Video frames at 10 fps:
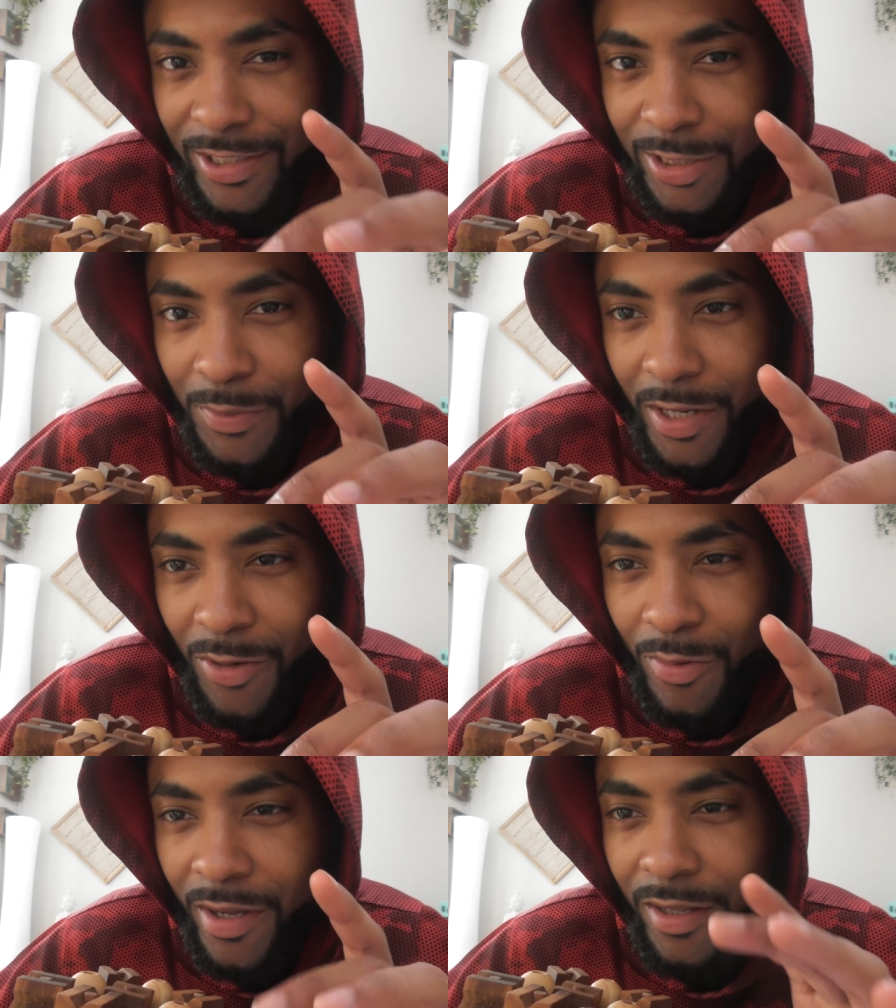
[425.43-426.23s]
is, by the
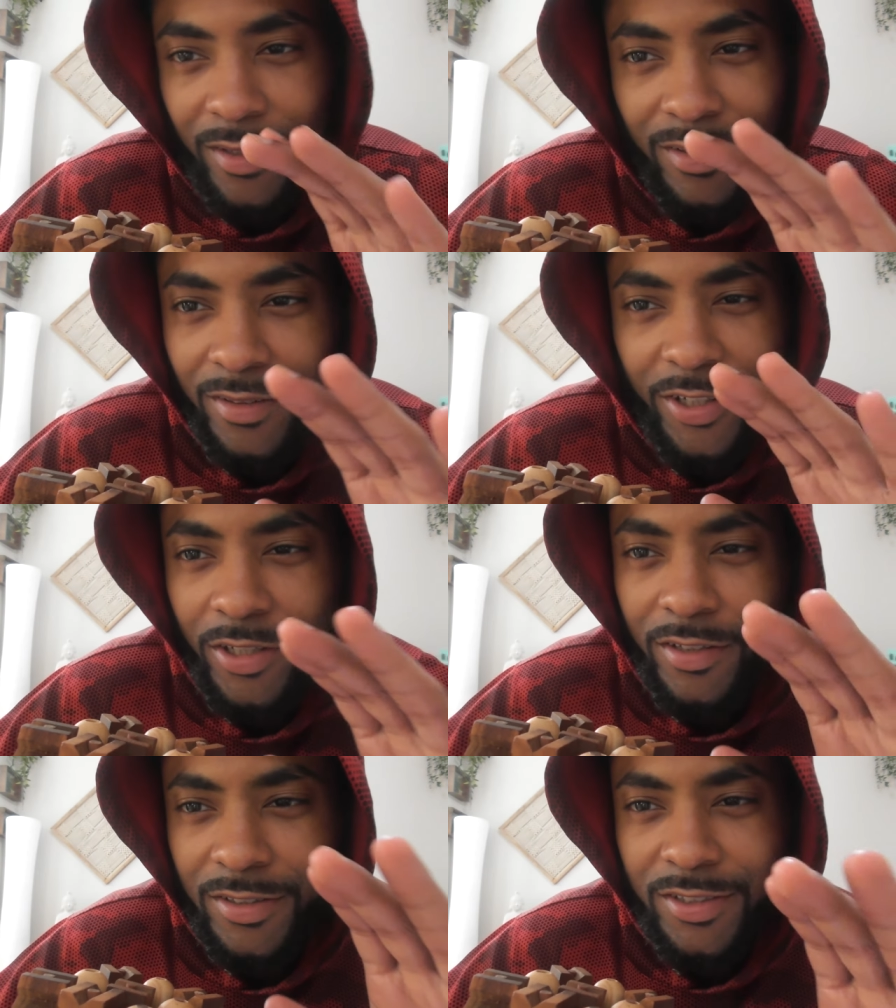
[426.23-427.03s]
way.
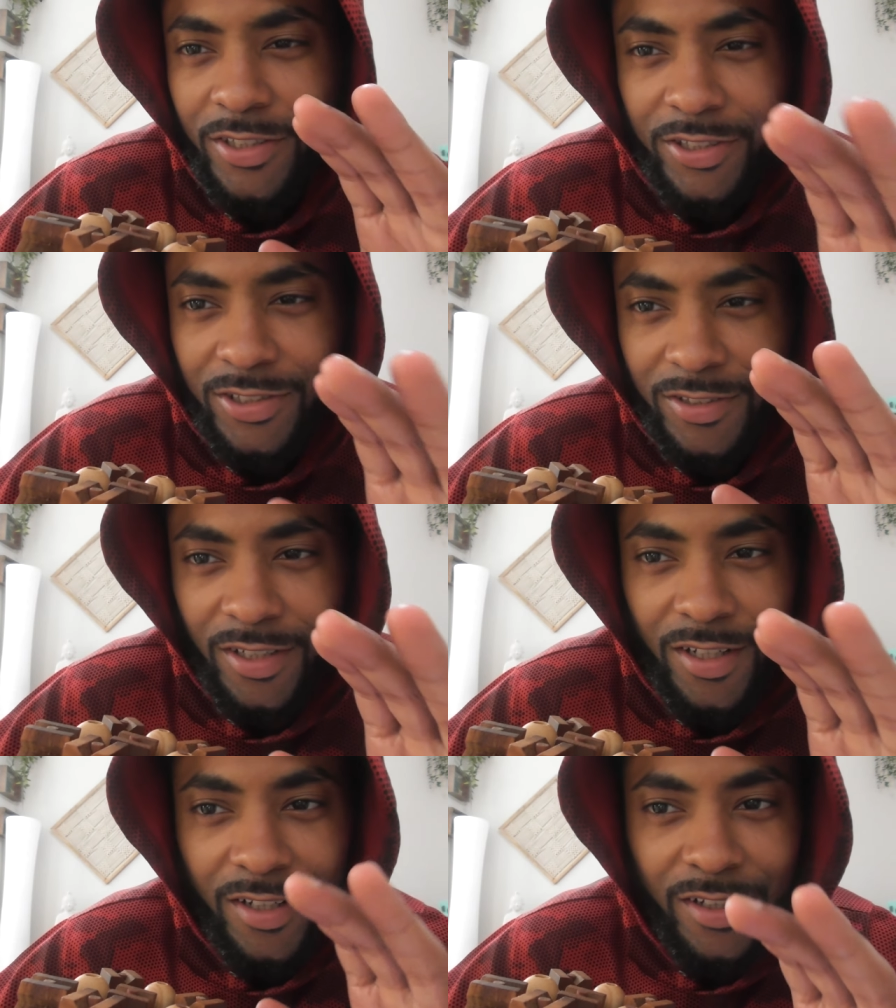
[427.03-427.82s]
There's
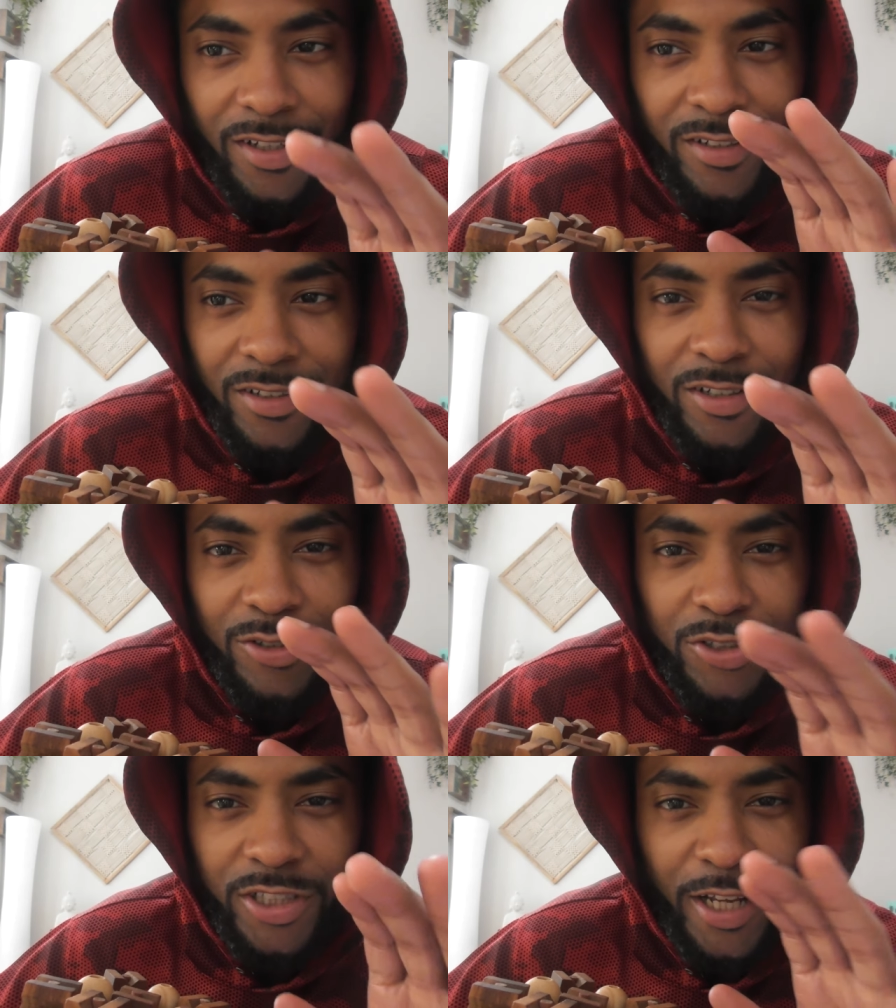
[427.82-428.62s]
no
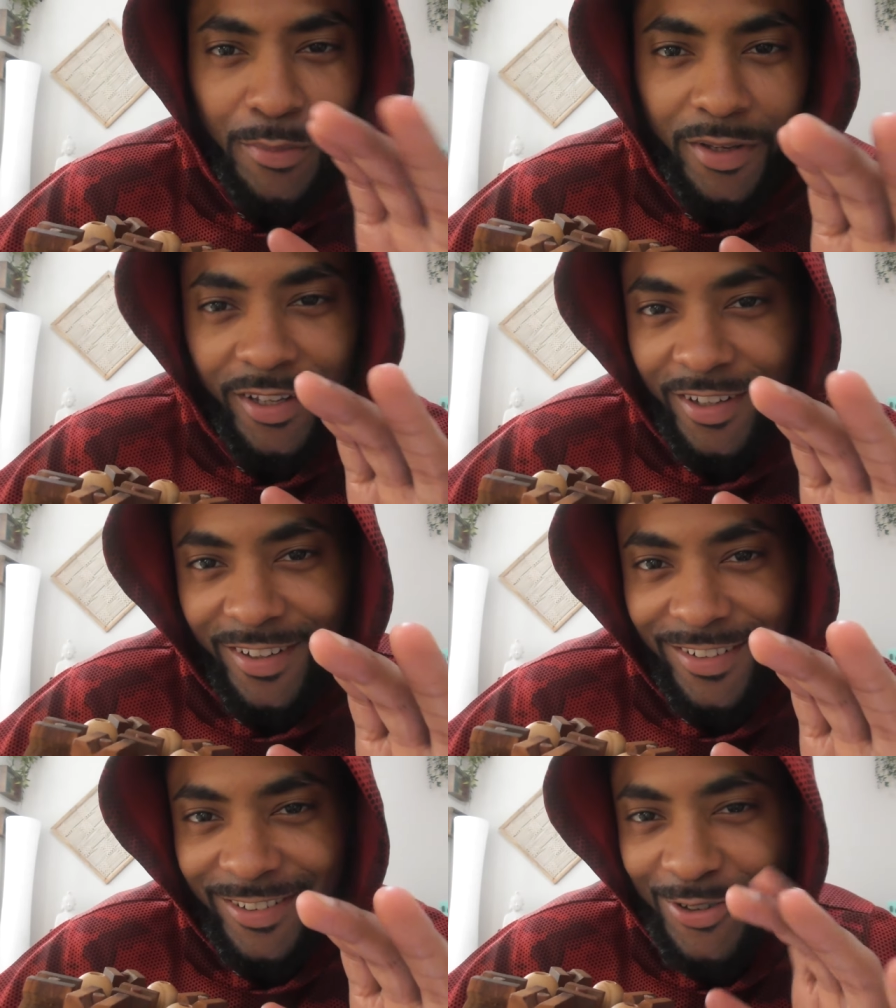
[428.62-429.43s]
shaming
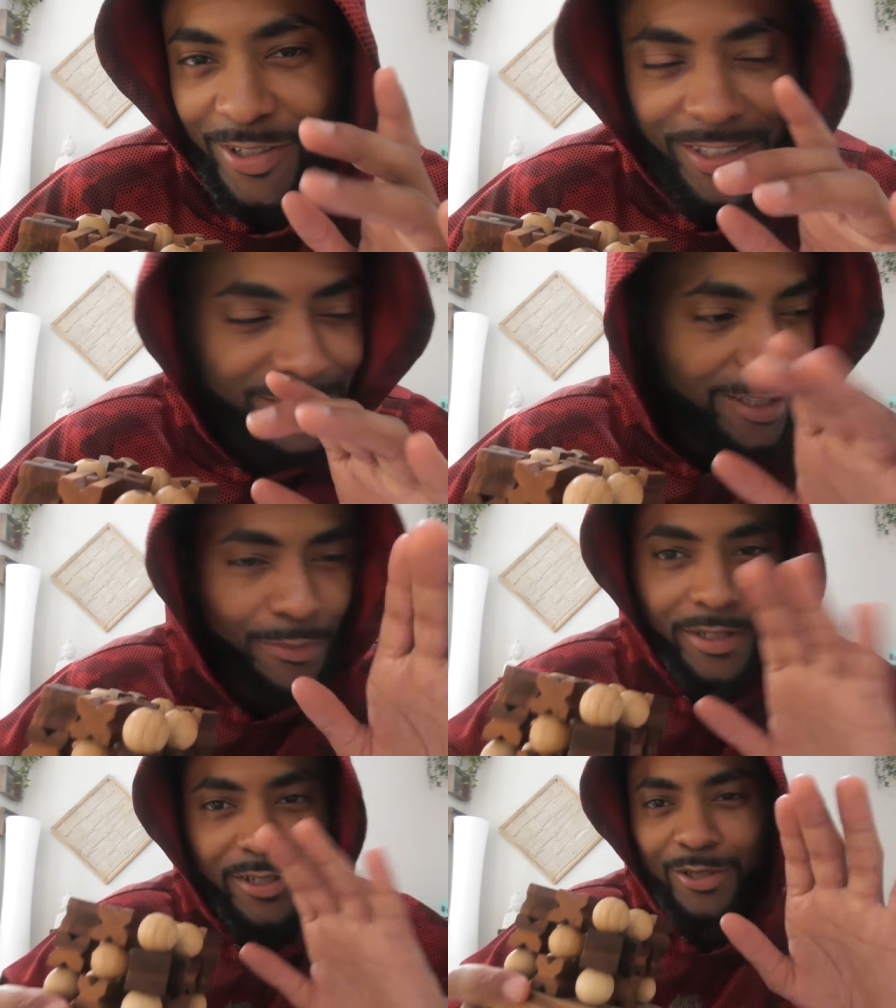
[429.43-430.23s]
here, no kink
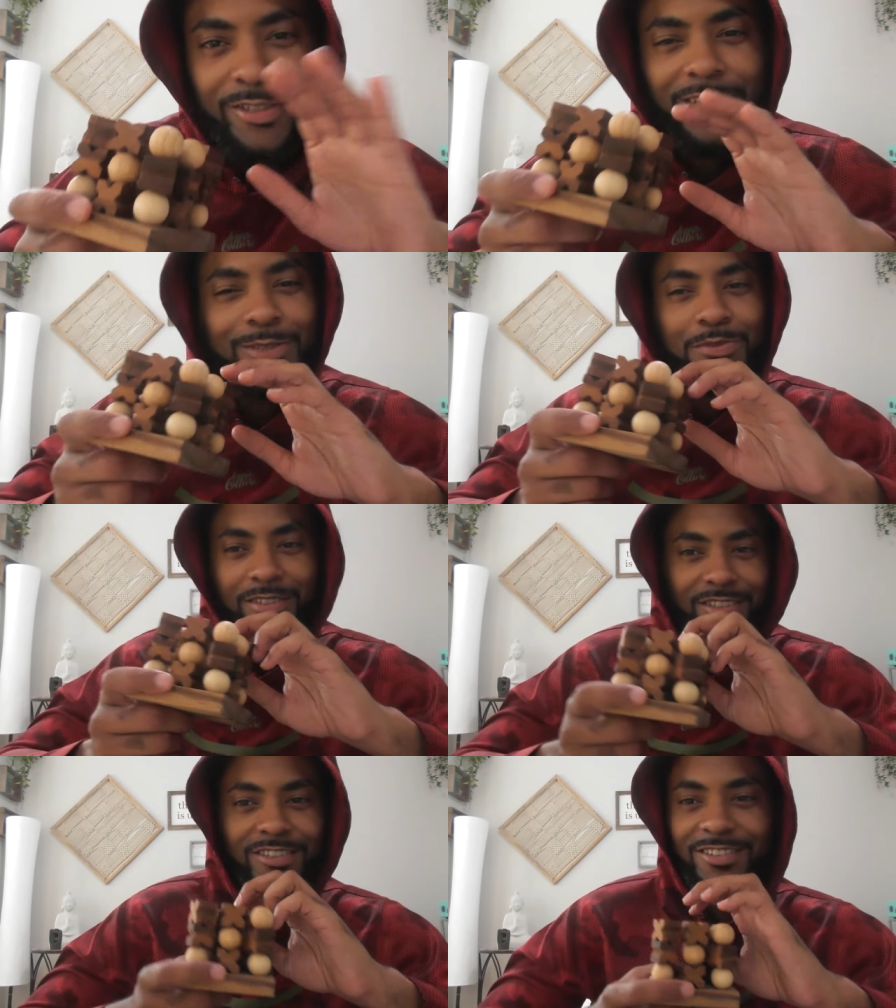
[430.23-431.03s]
shaming, no
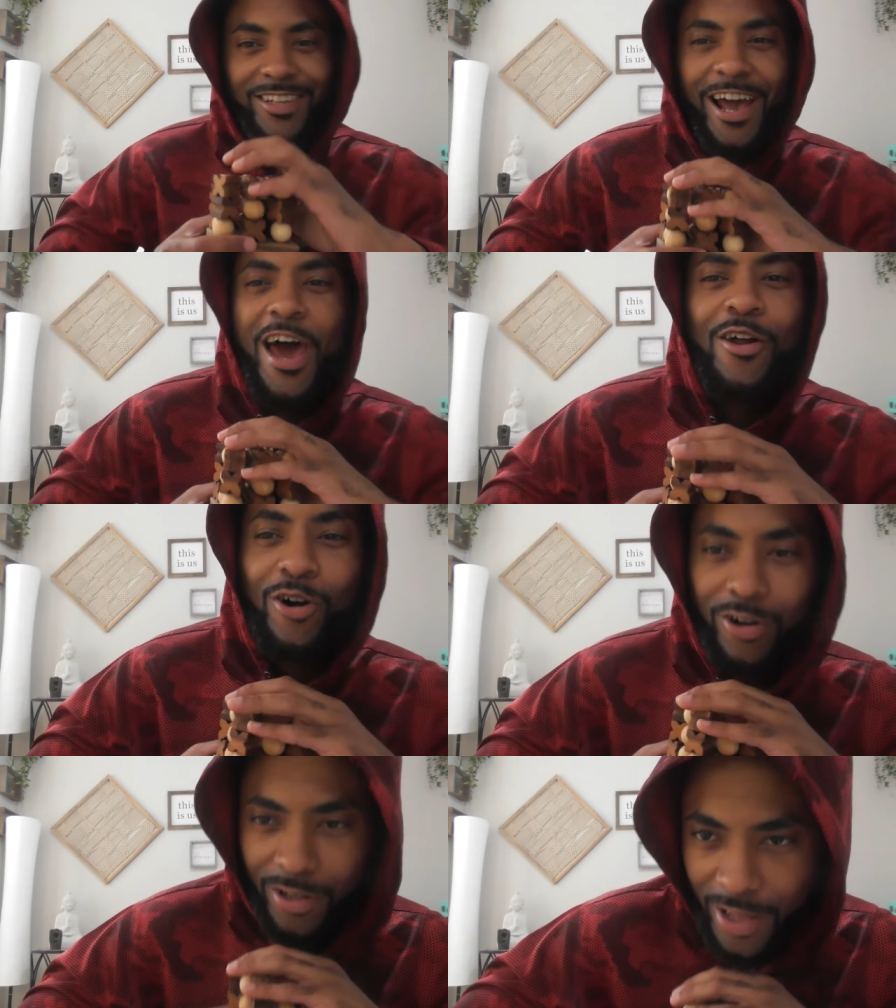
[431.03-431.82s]
judgments at
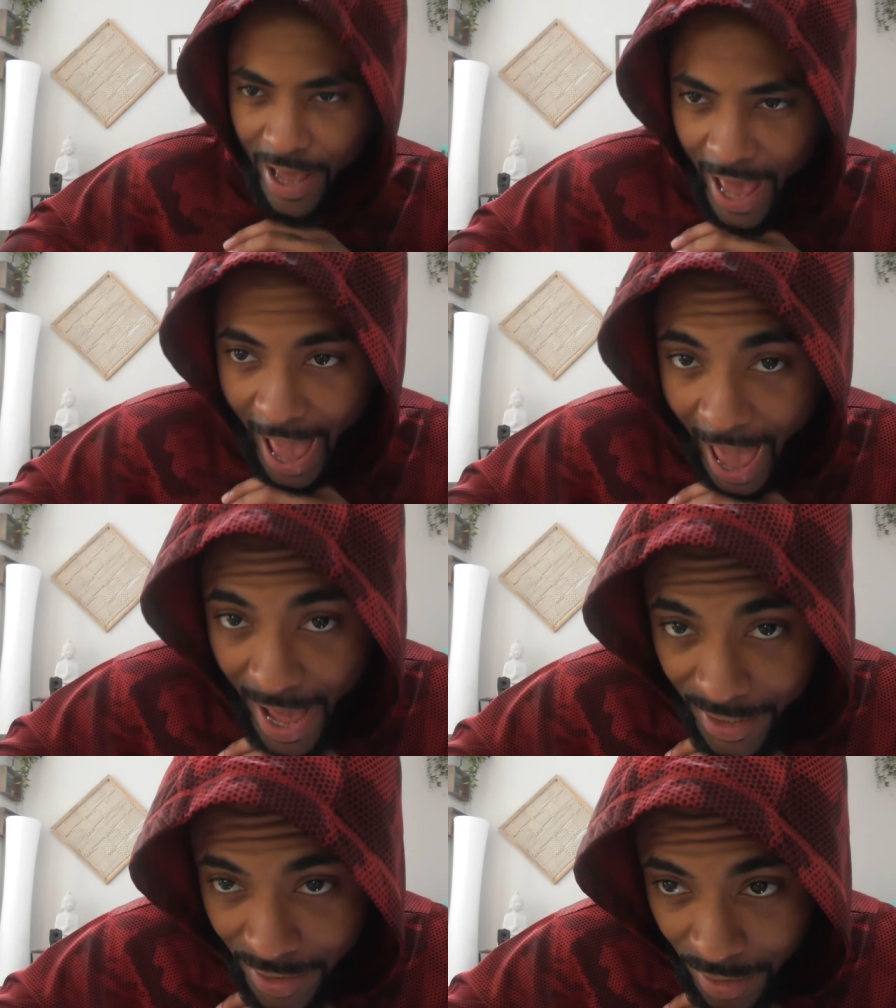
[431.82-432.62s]
all.
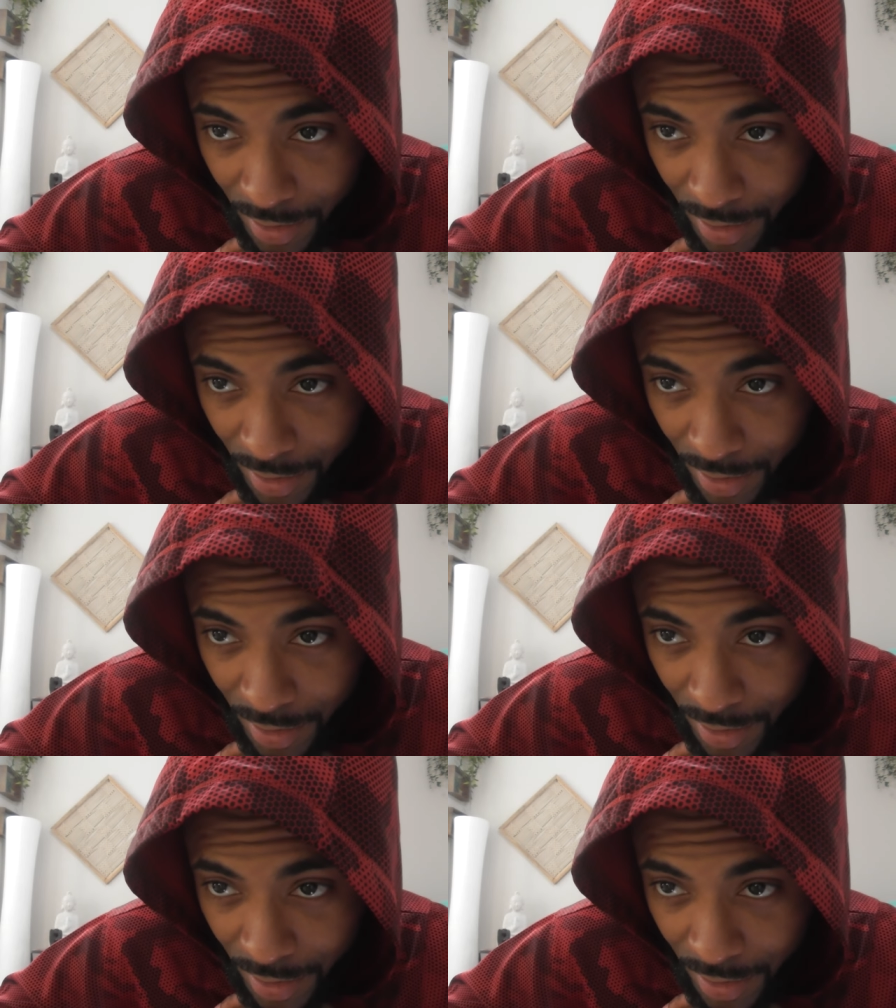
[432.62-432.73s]
At